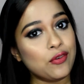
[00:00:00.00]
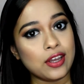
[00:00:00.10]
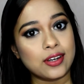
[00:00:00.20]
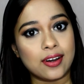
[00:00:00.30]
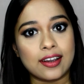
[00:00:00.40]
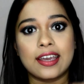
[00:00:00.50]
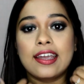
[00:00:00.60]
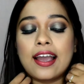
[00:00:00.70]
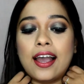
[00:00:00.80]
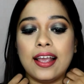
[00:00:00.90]
we are
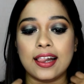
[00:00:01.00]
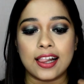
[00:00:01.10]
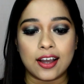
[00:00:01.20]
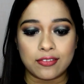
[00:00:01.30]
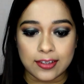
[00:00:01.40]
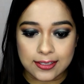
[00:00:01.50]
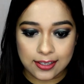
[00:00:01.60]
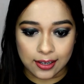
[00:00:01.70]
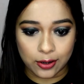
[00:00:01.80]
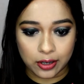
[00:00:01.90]
talking. I love this
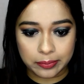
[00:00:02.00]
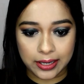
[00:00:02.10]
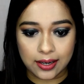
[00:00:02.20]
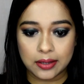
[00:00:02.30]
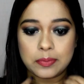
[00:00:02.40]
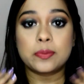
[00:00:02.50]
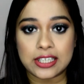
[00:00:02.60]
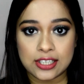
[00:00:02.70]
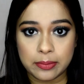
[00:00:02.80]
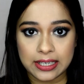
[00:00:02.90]
color on my lips,
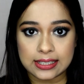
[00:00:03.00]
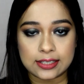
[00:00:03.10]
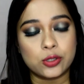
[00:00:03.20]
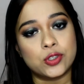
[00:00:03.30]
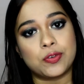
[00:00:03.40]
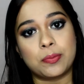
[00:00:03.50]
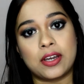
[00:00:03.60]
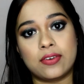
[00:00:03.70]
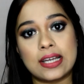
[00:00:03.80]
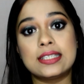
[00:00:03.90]
especially because it goes with
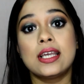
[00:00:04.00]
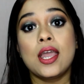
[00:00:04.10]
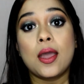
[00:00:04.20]
my dress.